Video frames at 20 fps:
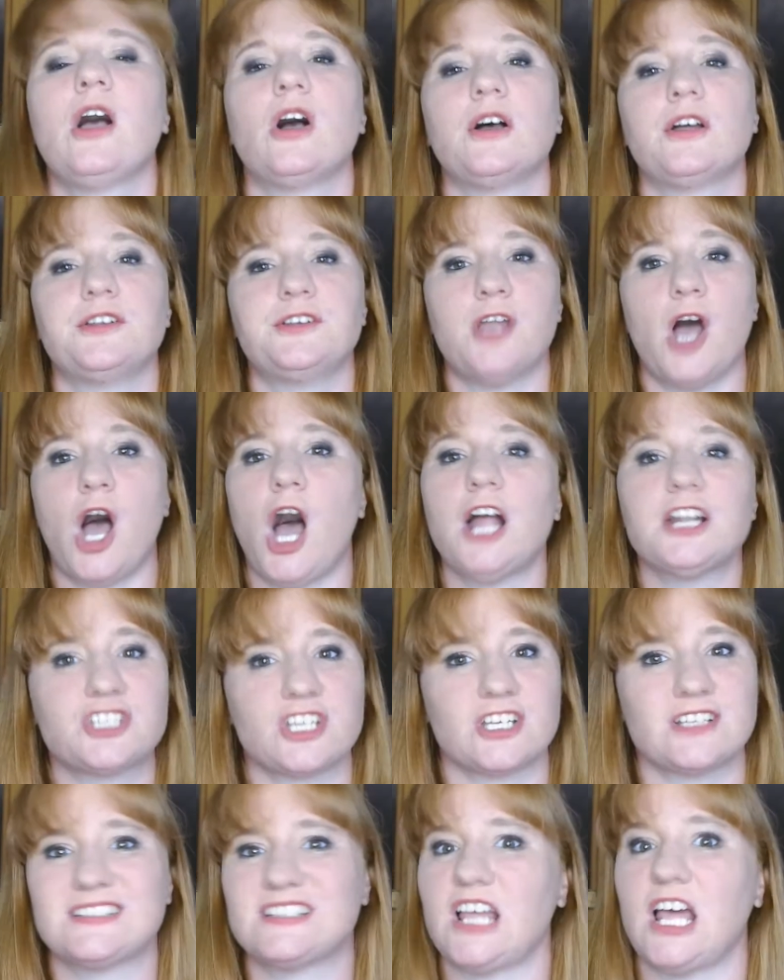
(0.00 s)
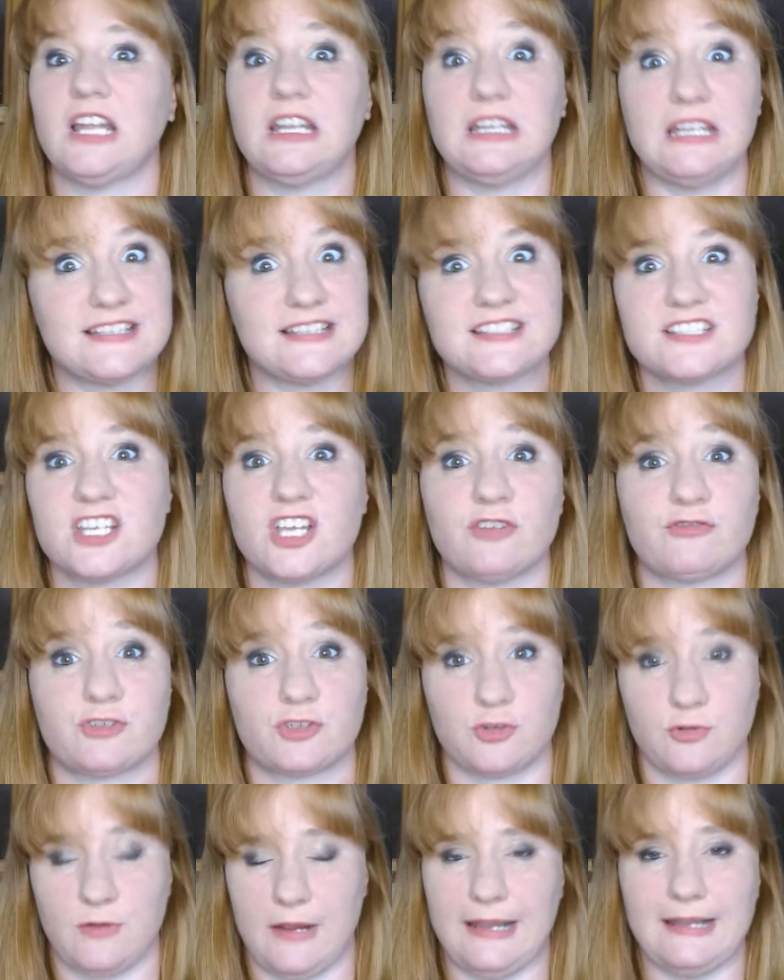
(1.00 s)
not just a list of
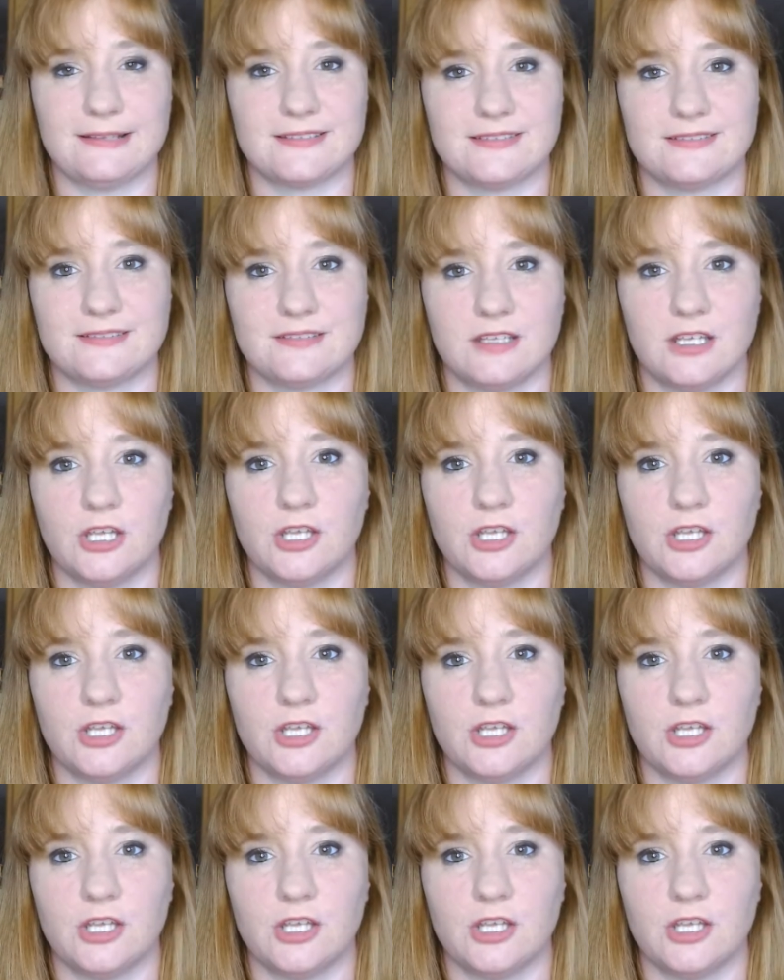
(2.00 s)
traits.